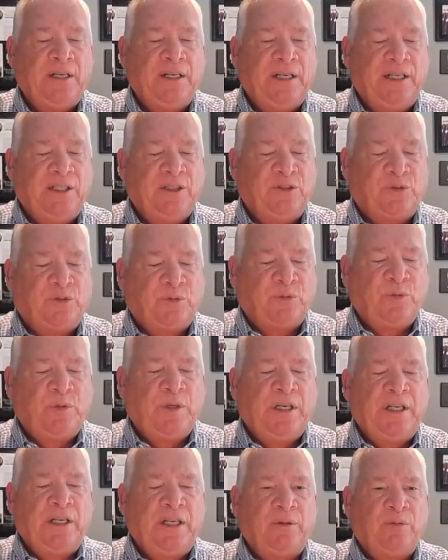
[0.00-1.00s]
is
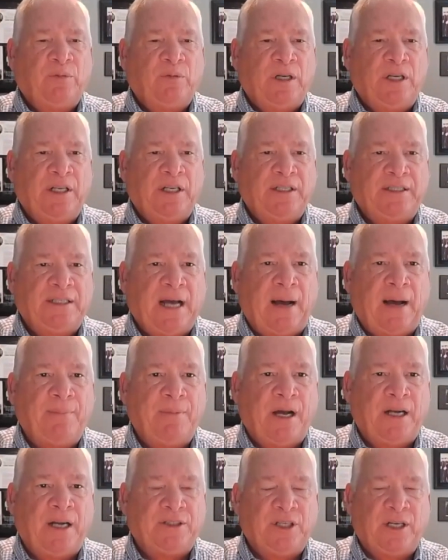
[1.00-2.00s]
really really top
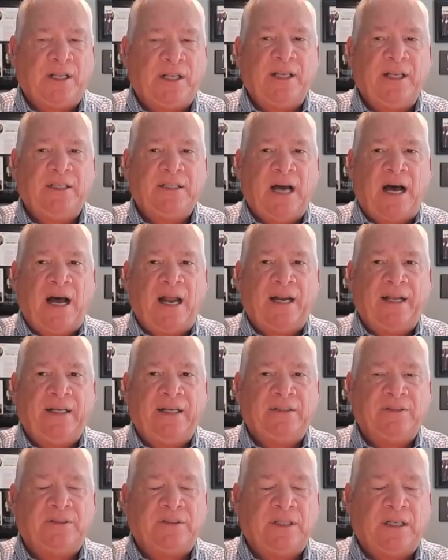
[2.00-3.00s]
notch, and I think Donnie
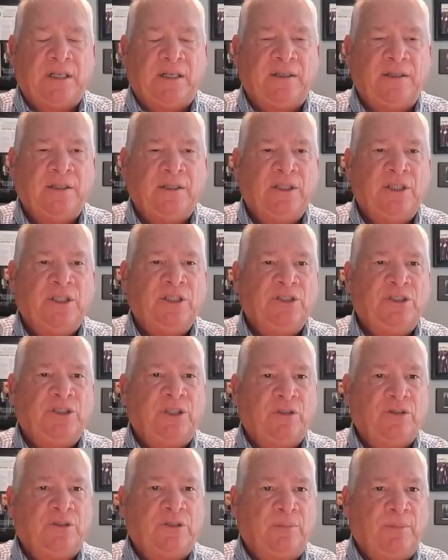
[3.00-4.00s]
has uh,
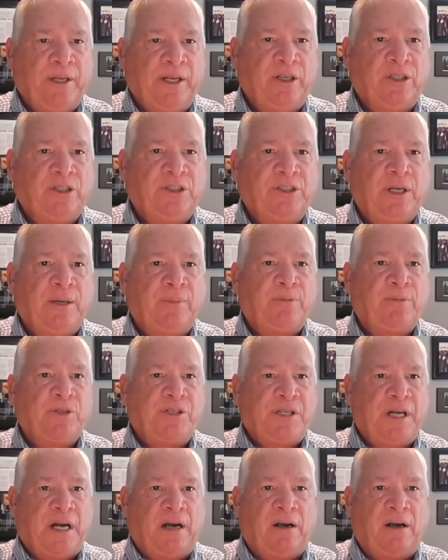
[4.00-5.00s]
shown some leadership with
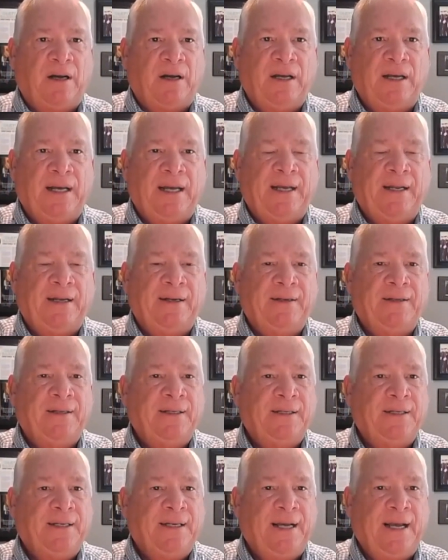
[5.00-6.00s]
Sarah and
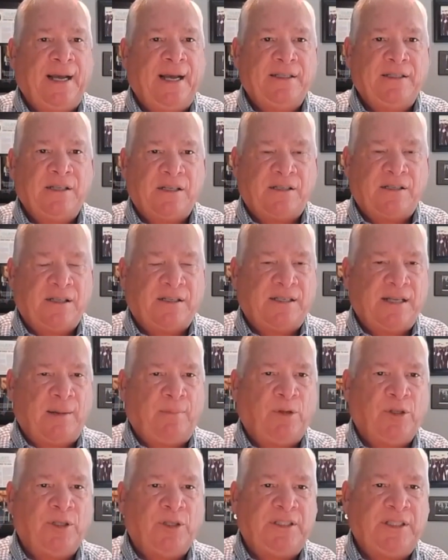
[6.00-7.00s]
and just
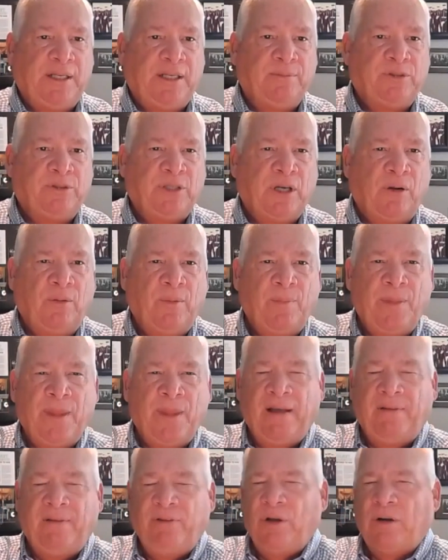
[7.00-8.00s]
assembled the team. So
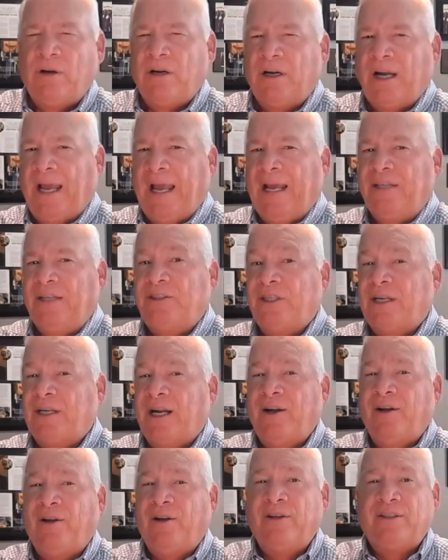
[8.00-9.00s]
if you're an agent, I
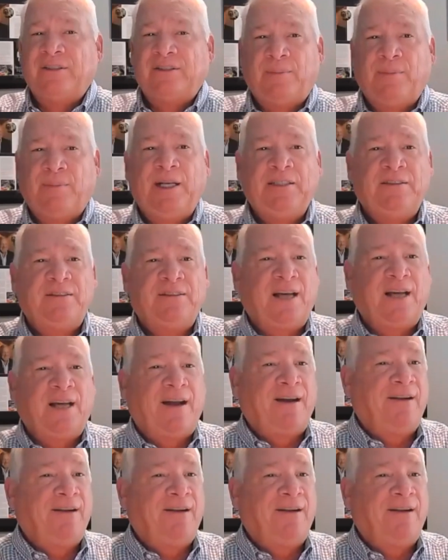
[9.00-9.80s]
know there are some agents out